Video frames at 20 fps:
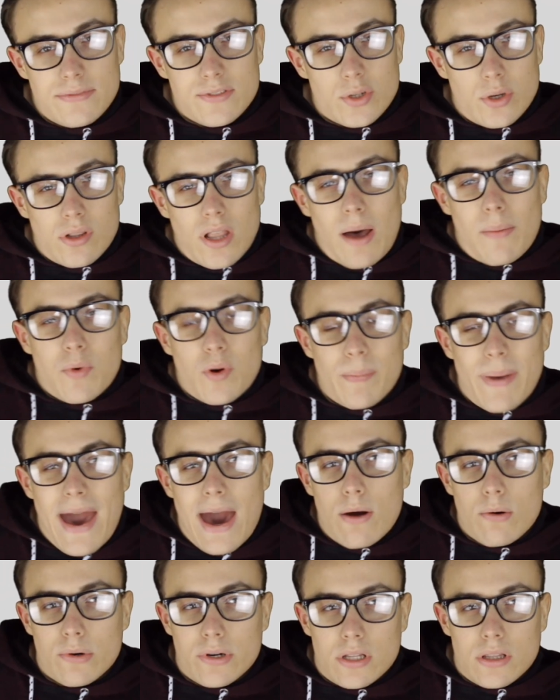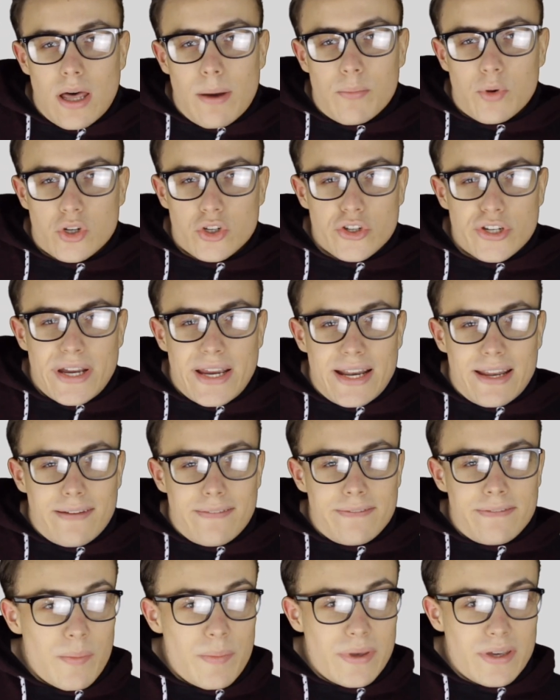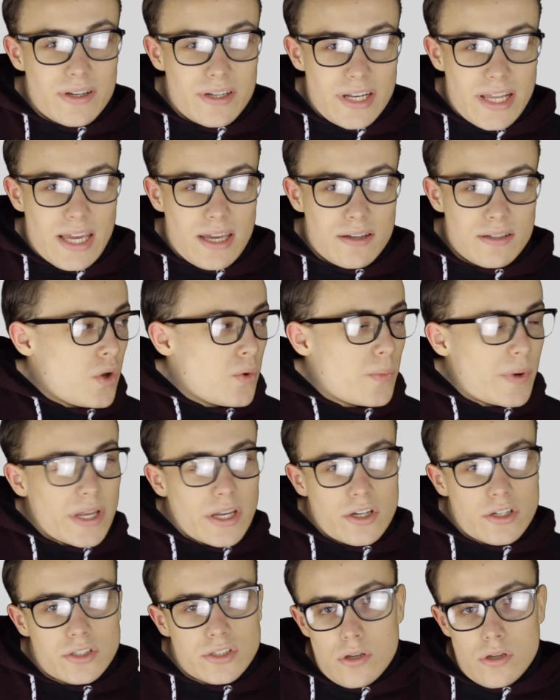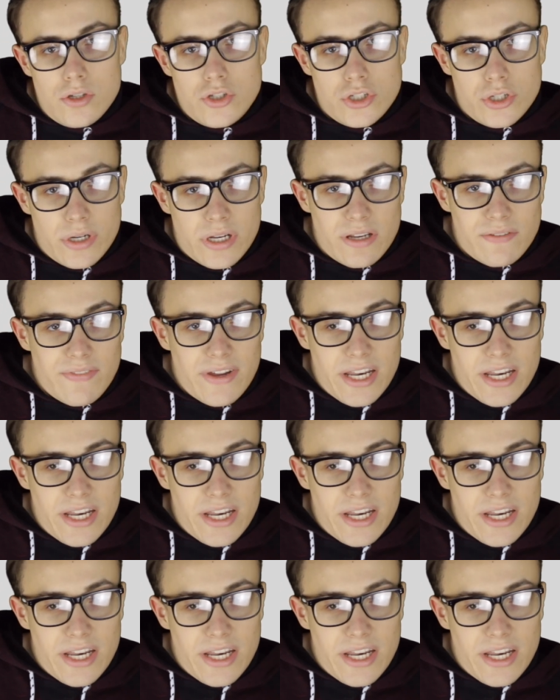gives you a lot more power and a lot more creative ability when you're shooting